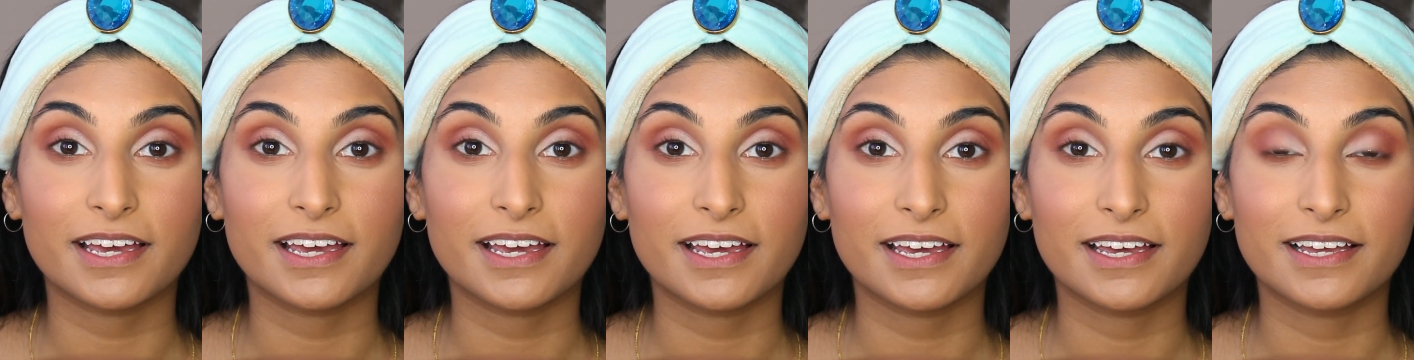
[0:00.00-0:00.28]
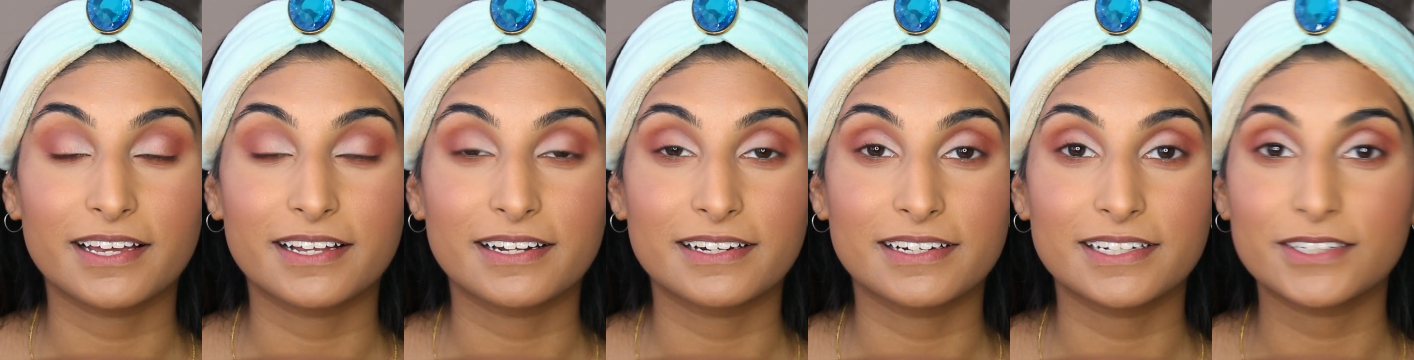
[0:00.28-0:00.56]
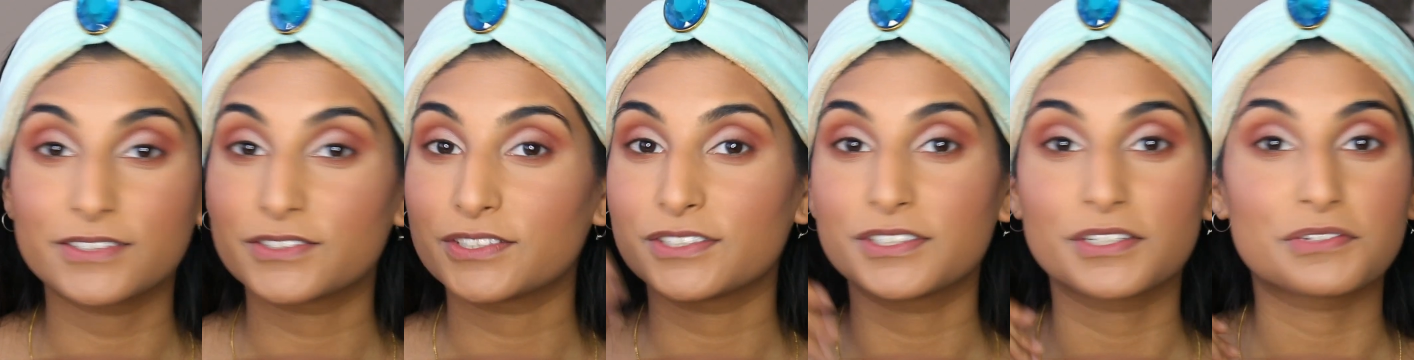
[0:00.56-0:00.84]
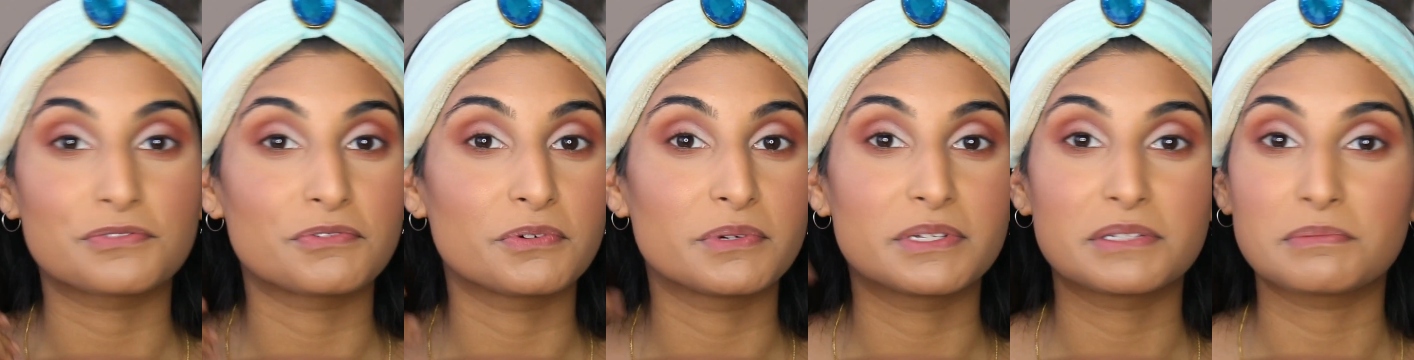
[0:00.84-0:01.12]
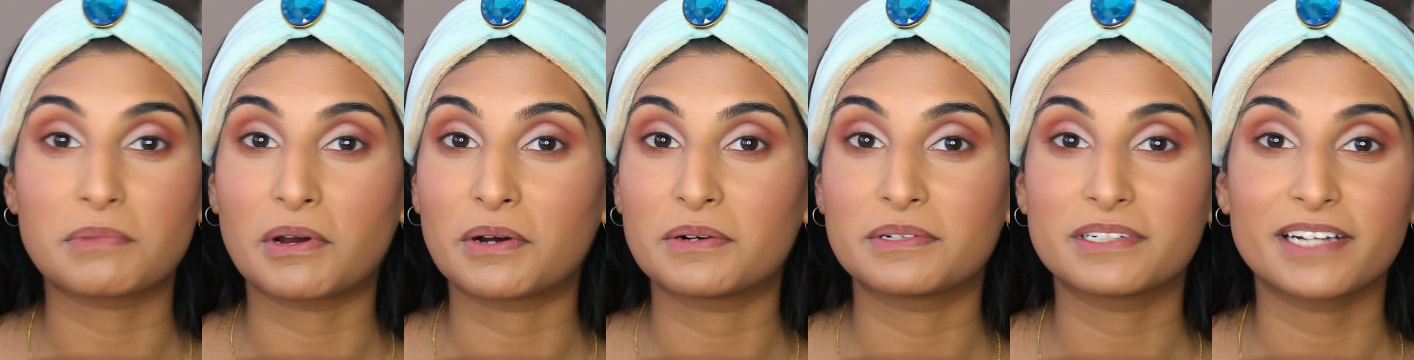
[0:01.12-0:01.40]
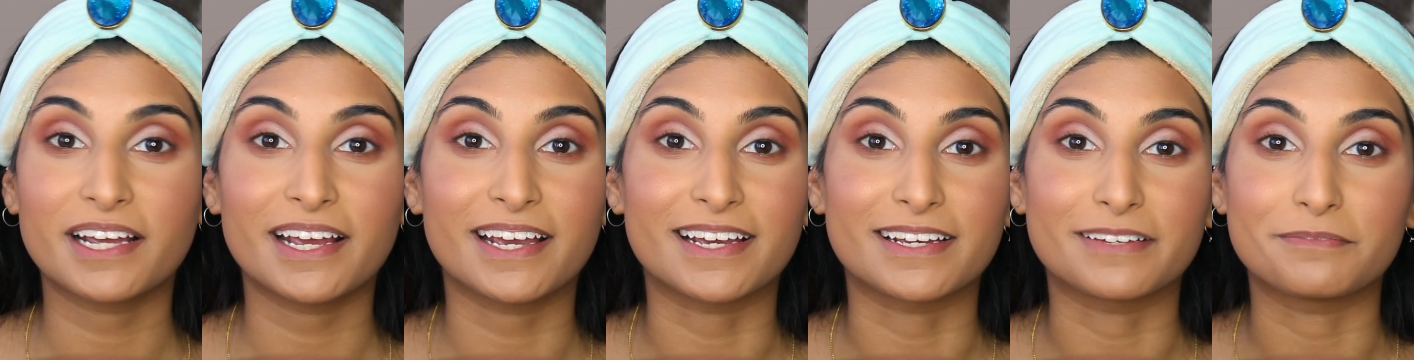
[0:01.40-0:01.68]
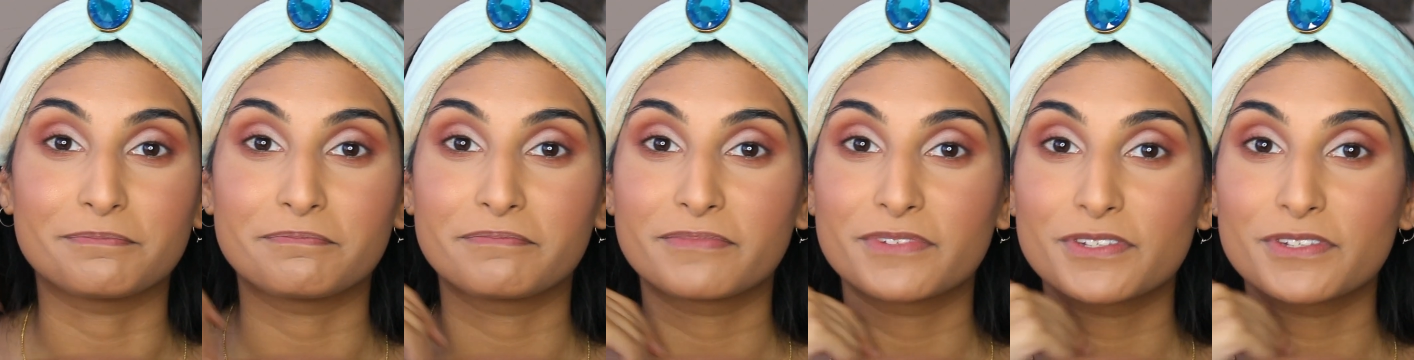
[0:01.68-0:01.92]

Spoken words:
it literally just ruins my whole day.